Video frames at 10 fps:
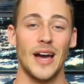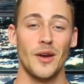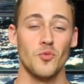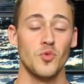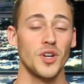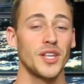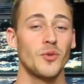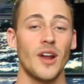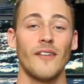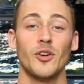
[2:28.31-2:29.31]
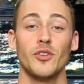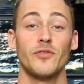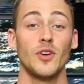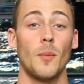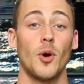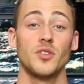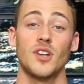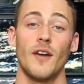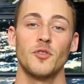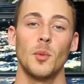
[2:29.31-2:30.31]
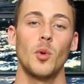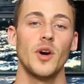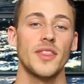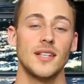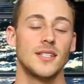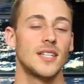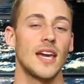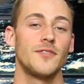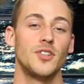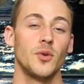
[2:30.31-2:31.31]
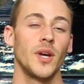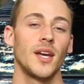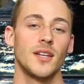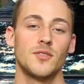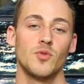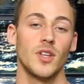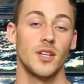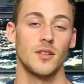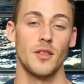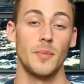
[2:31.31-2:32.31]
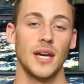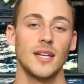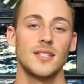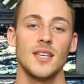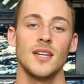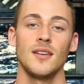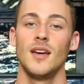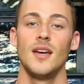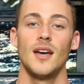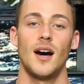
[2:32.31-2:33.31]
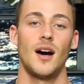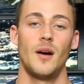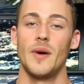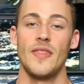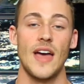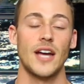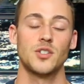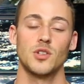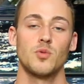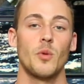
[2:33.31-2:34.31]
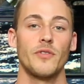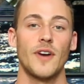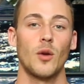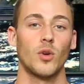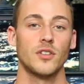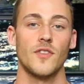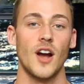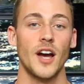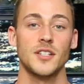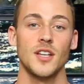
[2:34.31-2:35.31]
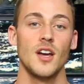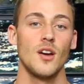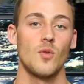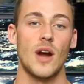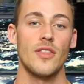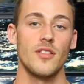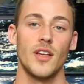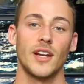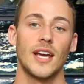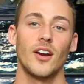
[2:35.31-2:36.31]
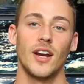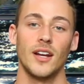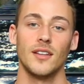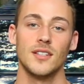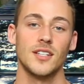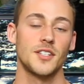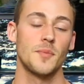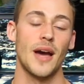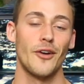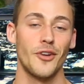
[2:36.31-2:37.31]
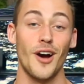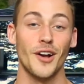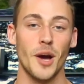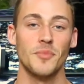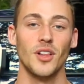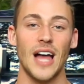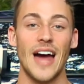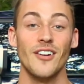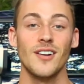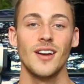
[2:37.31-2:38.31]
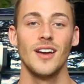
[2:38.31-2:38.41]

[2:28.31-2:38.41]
Really, whatever you feel most comfortable with and safe doing is really the biggest thing, and that's just what we found works for us, rather than carrying the 60-pound dog up the ladder.